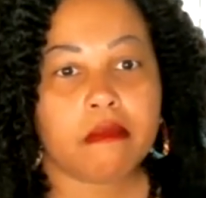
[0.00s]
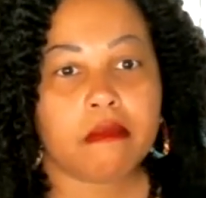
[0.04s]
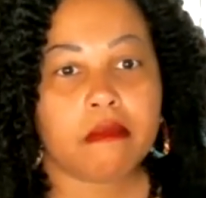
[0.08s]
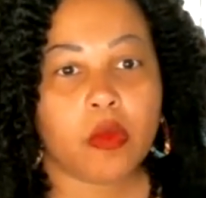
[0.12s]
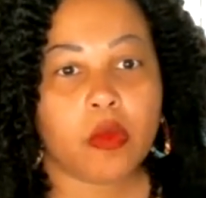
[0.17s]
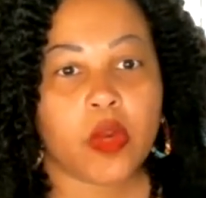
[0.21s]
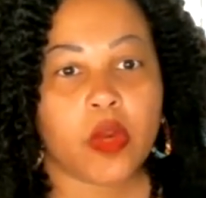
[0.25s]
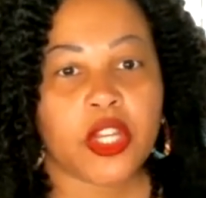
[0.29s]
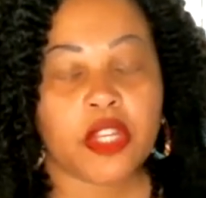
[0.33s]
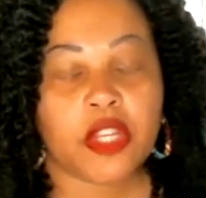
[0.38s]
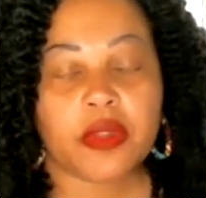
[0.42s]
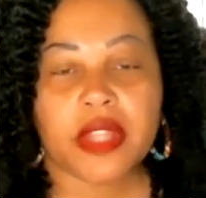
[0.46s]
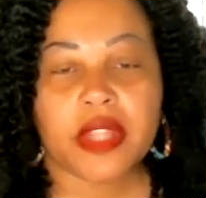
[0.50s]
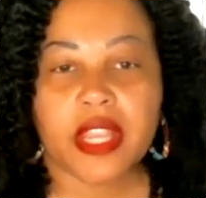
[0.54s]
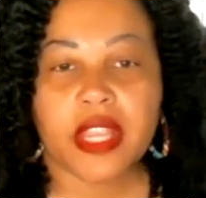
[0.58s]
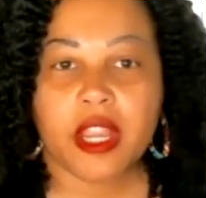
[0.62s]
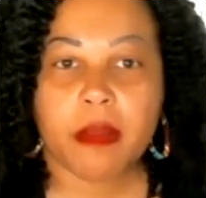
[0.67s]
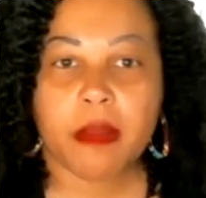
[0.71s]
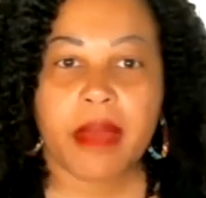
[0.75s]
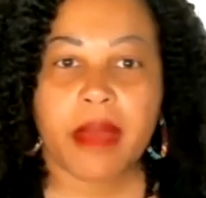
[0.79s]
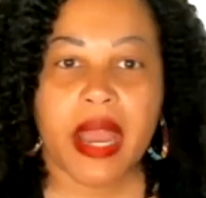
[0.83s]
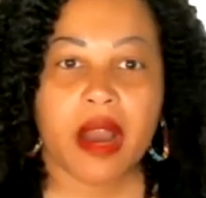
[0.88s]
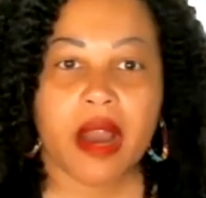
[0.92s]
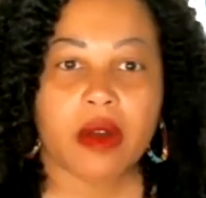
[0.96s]
When you think
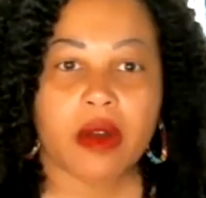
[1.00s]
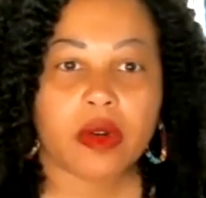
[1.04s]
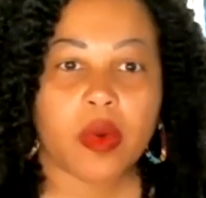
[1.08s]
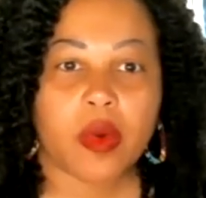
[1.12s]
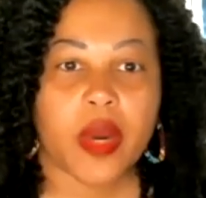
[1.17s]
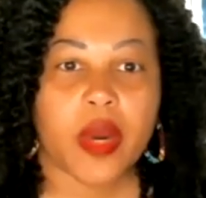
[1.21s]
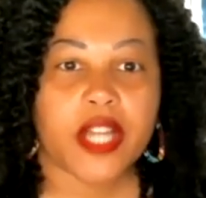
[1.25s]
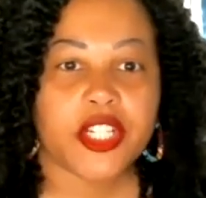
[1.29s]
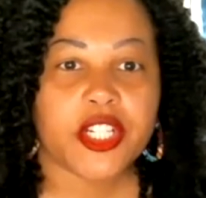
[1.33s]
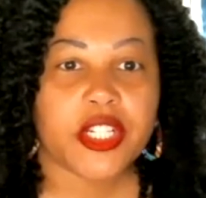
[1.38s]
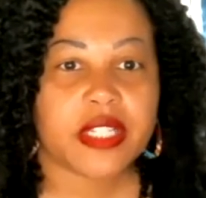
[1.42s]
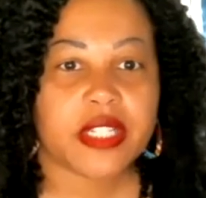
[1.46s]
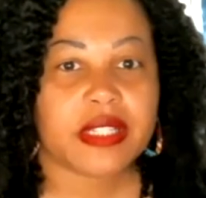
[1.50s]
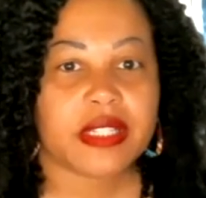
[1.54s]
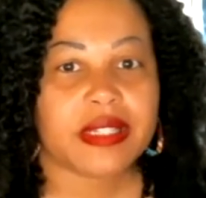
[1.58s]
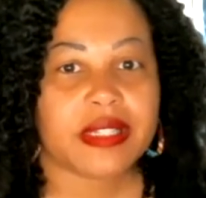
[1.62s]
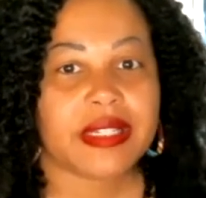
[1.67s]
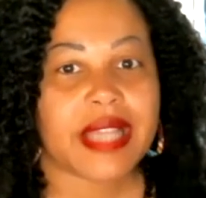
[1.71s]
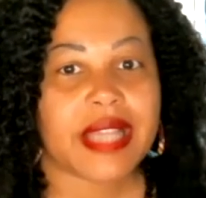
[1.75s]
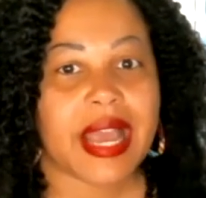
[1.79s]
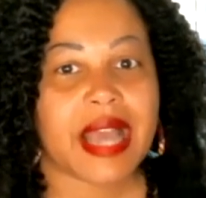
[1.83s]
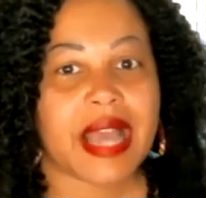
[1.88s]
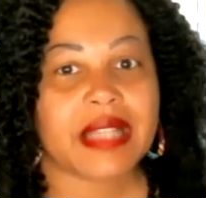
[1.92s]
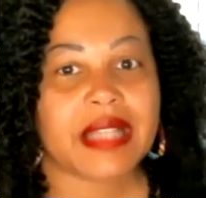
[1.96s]
about questions and
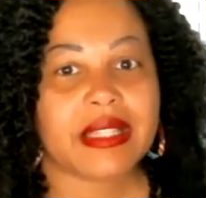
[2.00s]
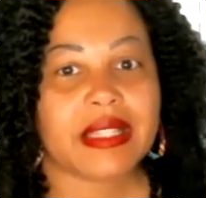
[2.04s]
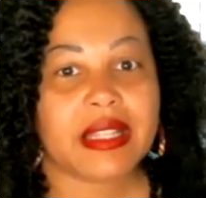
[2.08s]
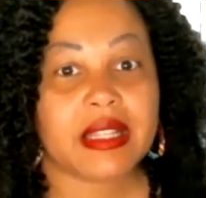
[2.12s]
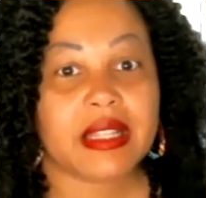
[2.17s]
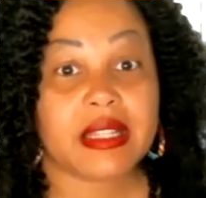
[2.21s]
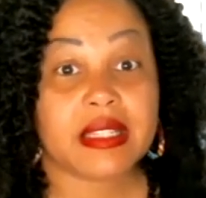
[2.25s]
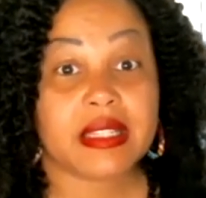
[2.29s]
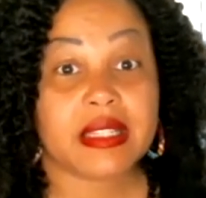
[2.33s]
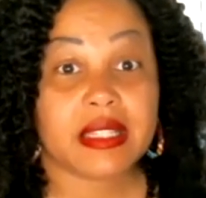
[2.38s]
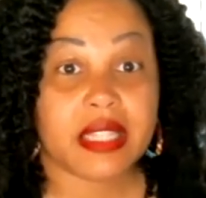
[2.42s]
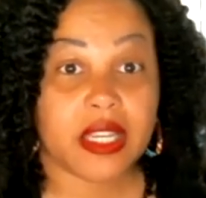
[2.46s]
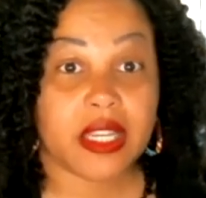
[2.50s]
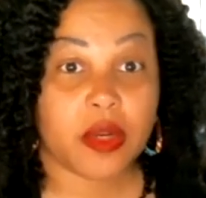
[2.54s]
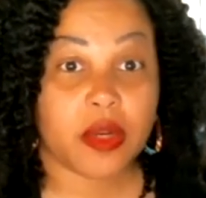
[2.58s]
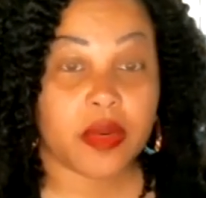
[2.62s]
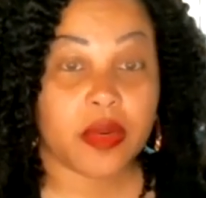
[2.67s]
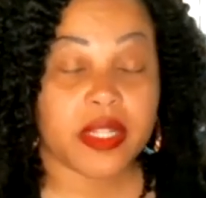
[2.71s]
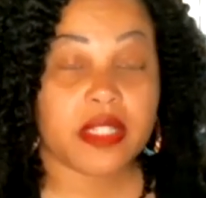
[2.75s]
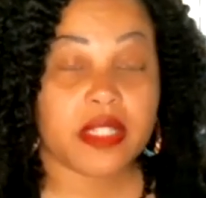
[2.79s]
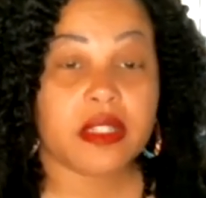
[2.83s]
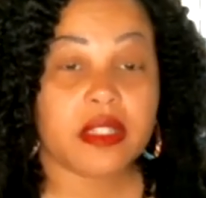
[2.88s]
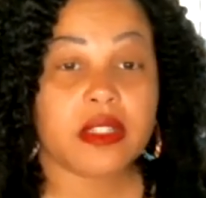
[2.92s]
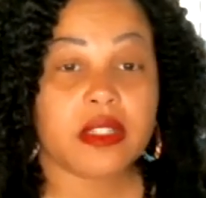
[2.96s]
tasks and the
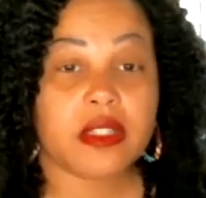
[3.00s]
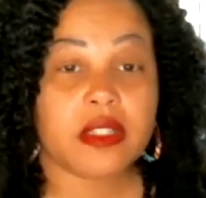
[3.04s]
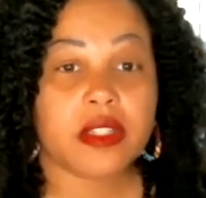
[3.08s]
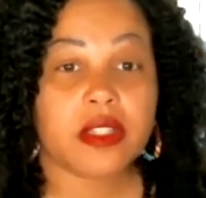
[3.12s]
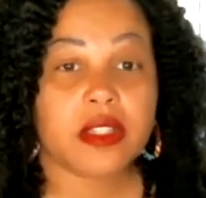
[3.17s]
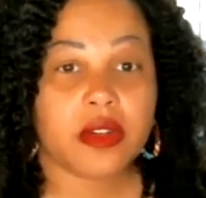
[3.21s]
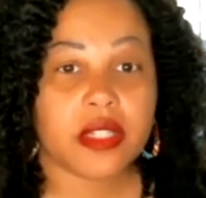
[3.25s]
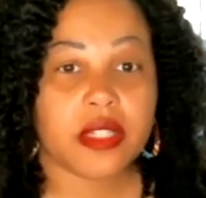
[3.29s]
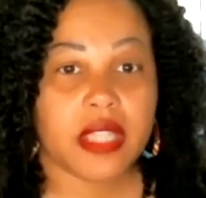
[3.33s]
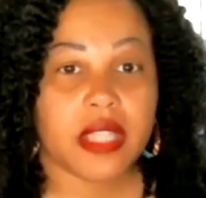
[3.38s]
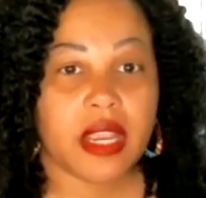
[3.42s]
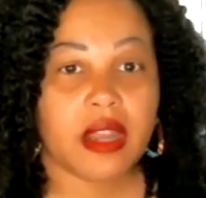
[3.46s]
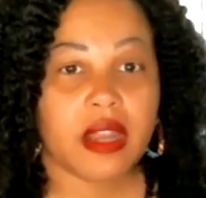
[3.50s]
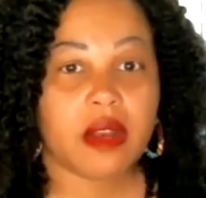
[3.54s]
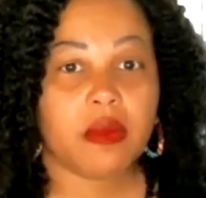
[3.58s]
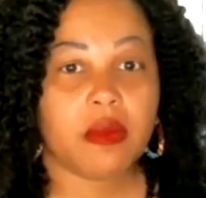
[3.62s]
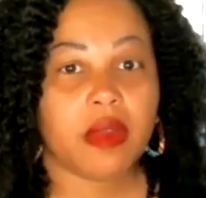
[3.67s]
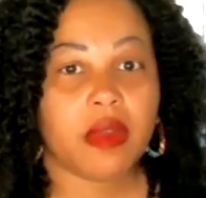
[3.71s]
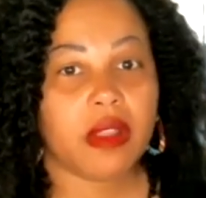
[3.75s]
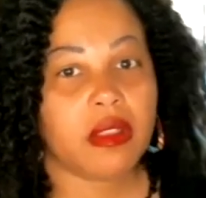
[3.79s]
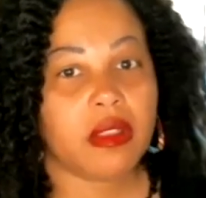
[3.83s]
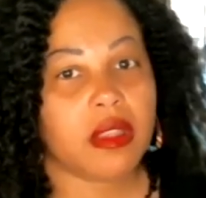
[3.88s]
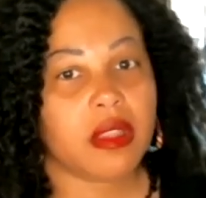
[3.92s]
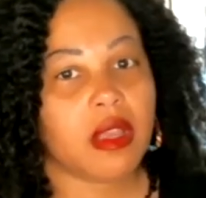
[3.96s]
sequence associated
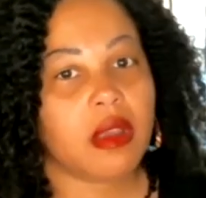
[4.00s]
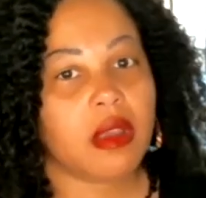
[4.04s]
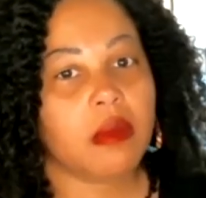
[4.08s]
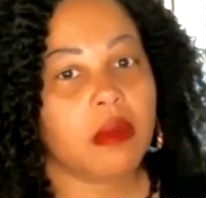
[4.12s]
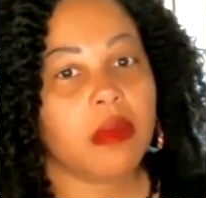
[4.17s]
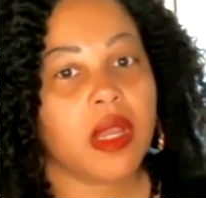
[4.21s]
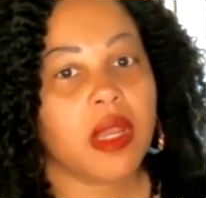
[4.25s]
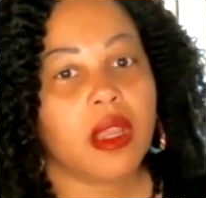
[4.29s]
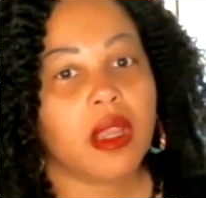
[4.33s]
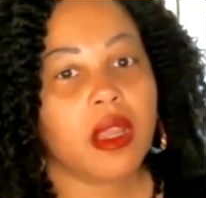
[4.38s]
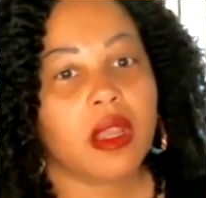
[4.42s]
with them,